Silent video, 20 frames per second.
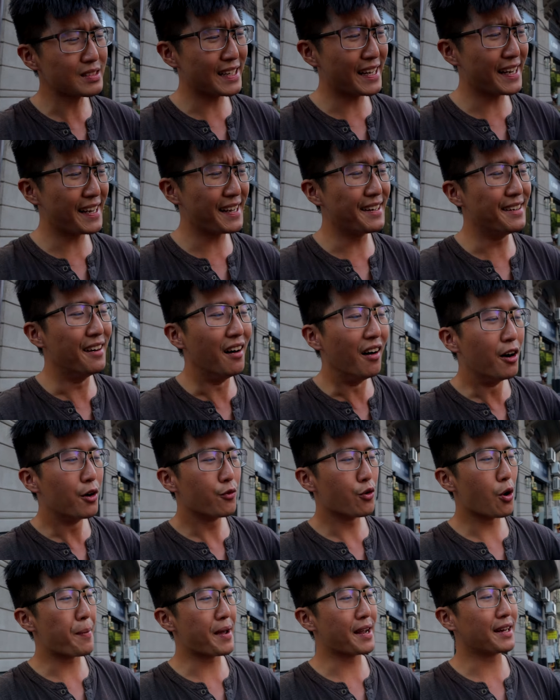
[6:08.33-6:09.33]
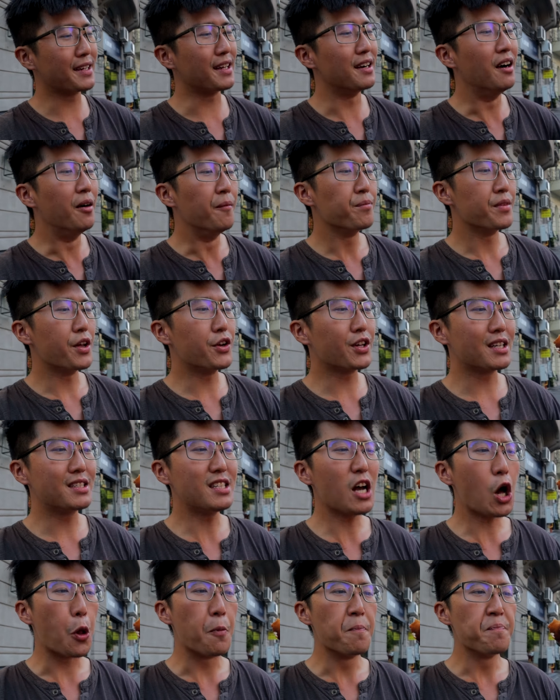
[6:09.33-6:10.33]
in Romanian. And you can
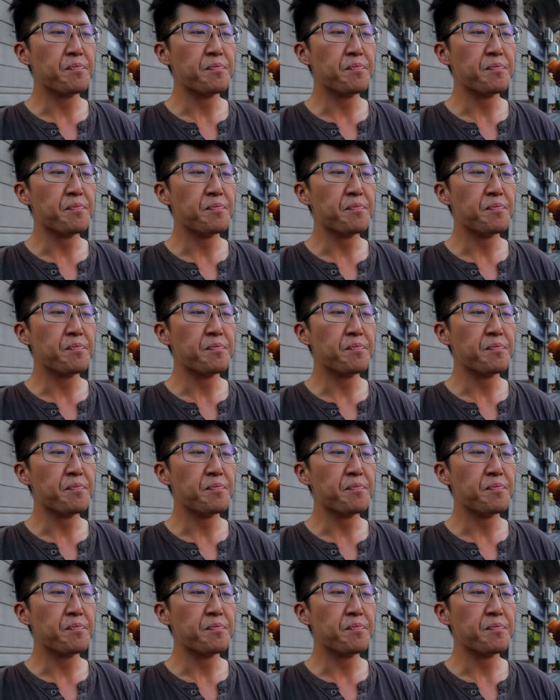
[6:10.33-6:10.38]
tell,